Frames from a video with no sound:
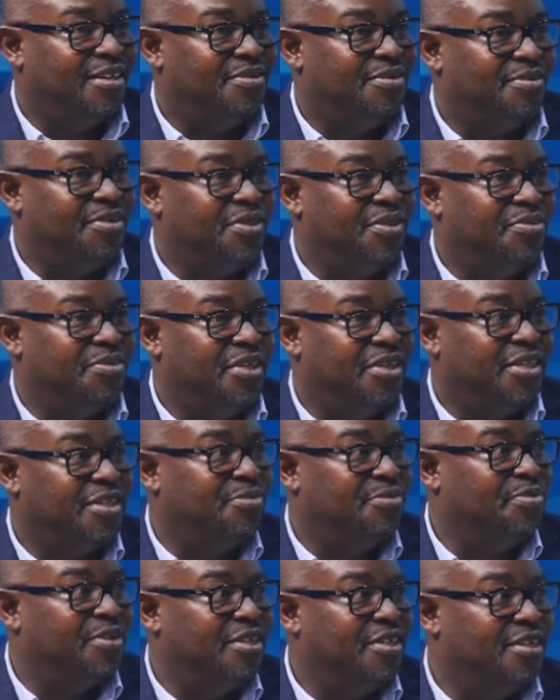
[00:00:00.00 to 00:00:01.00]
We
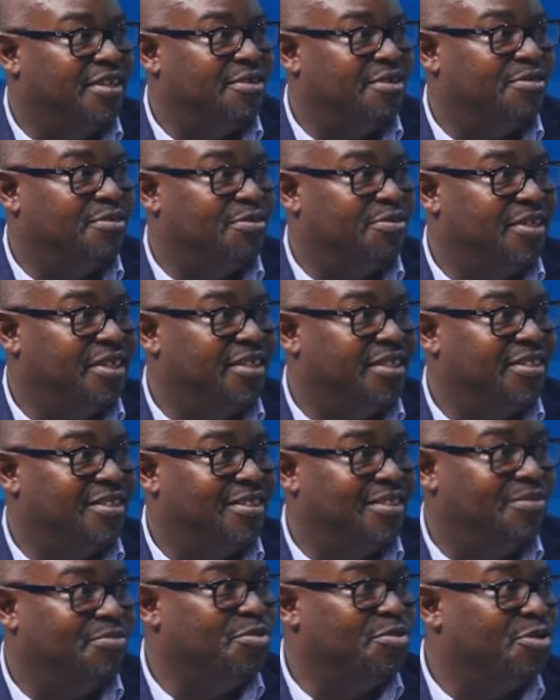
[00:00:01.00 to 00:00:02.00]
expect now to get
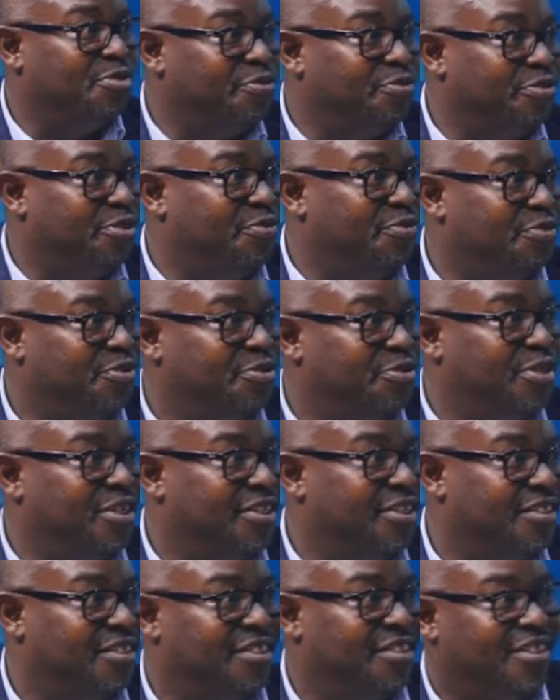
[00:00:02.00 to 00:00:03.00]
more free
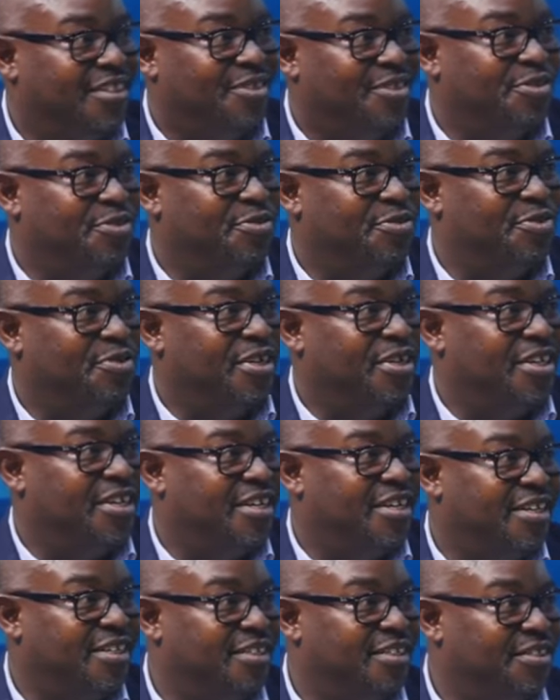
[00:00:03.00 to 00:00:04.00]
fuel or fuel
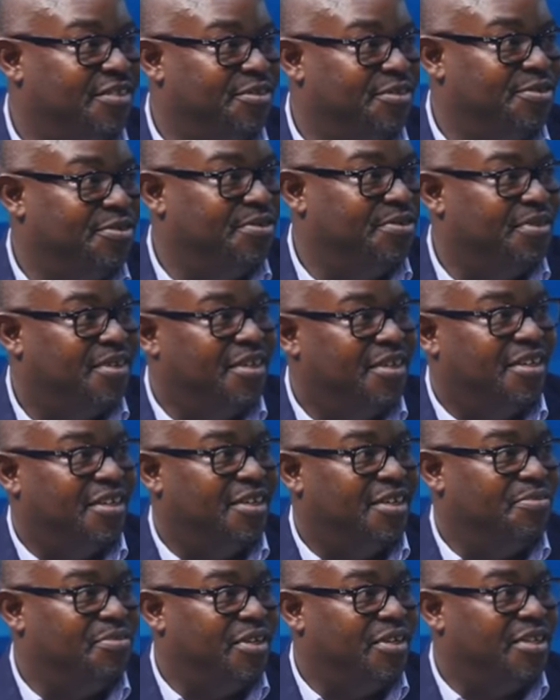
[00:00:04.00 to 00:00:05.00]
cards, a
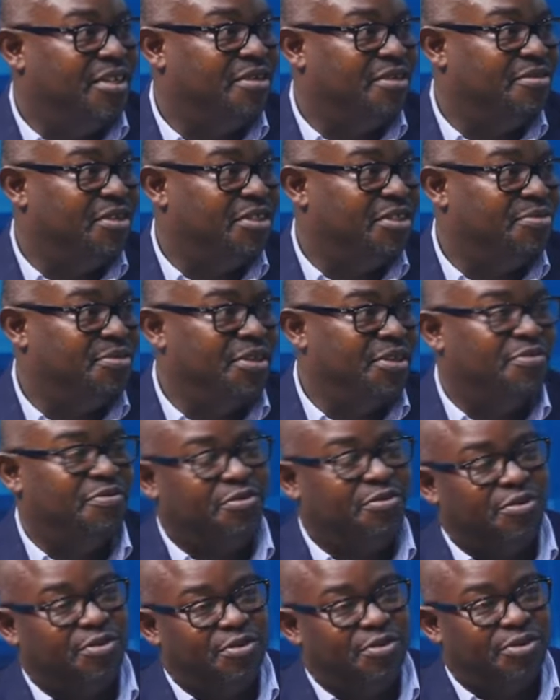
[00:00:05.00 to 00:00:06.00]
better arrangement
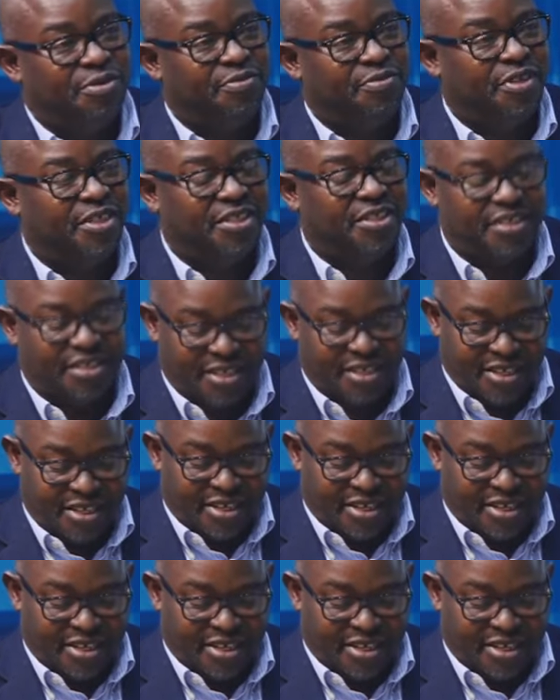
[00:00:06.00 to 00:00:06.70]
for golfers,